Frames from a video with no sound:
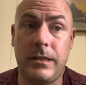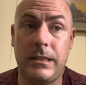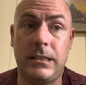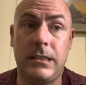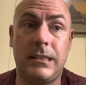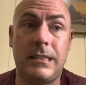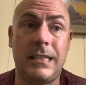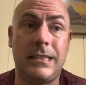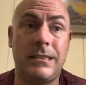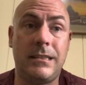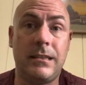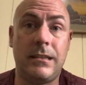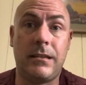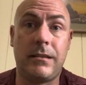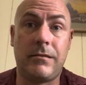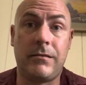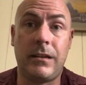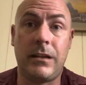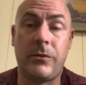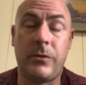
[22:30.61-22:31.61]
Just answer the
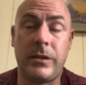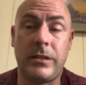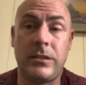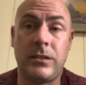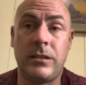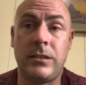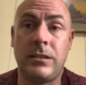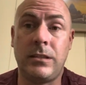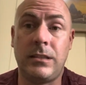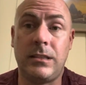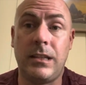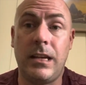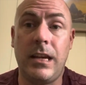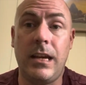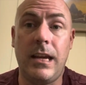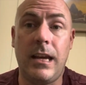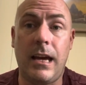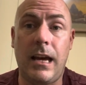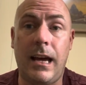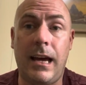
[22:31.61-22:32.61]
three questions
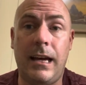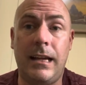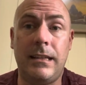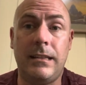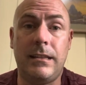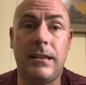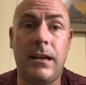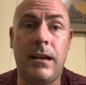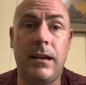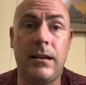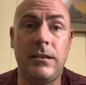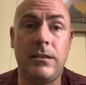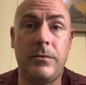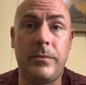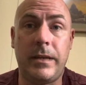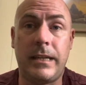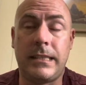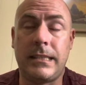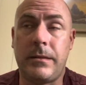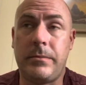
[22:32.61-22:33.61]
and you'll
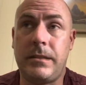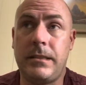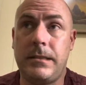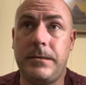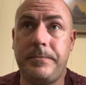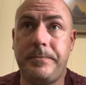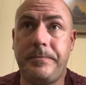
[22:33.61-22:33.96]
be accepted.